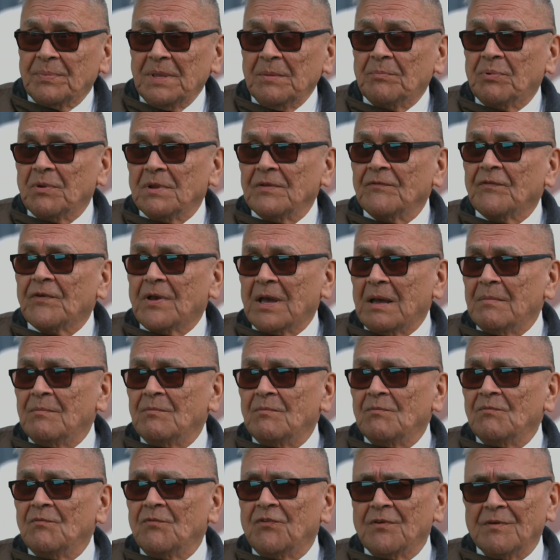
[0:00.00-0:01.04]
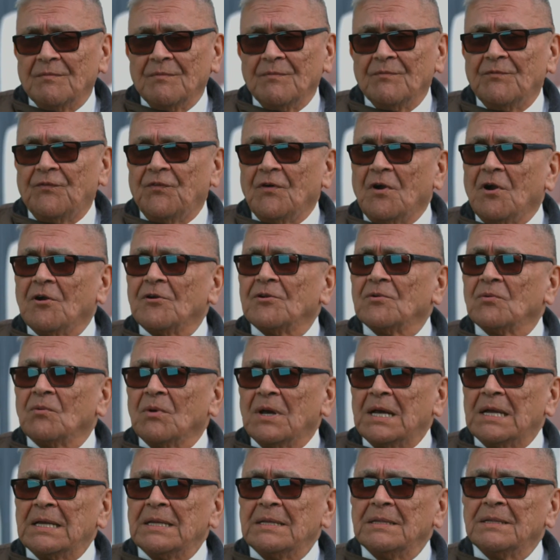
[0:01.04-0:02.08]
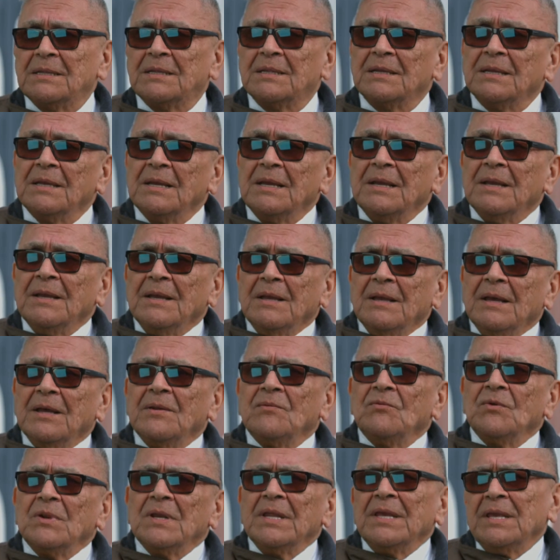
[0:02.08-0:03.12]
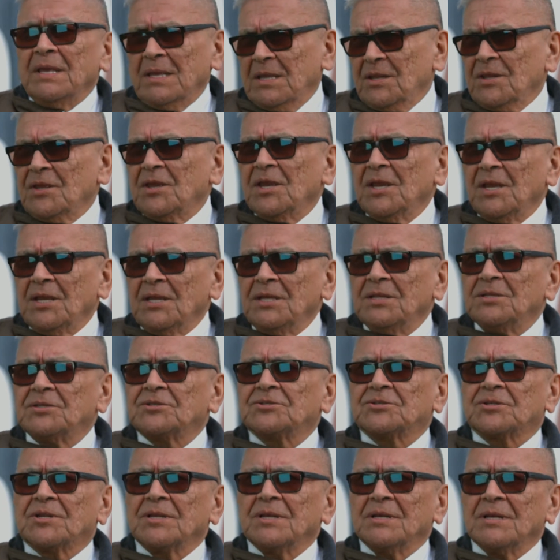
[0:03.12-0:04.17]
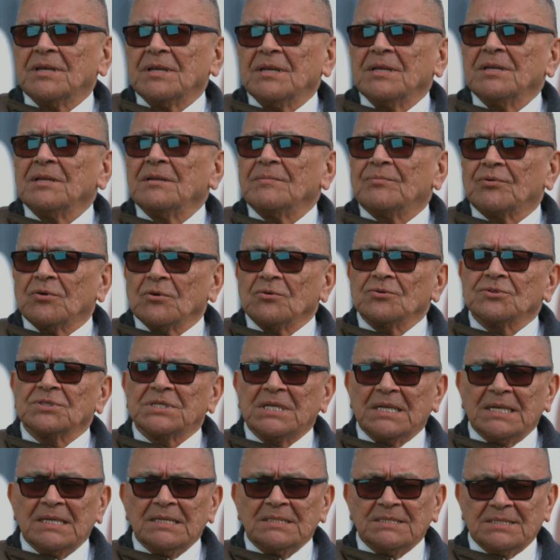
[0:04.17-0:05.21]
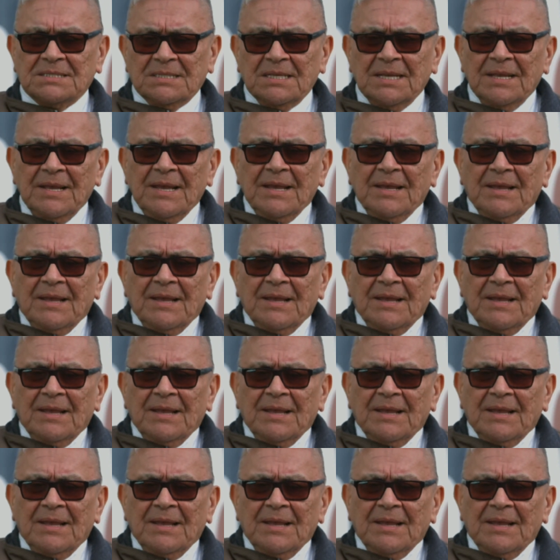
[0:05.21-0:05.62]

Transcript: People have come from far and wide and really engaged uh, in the process.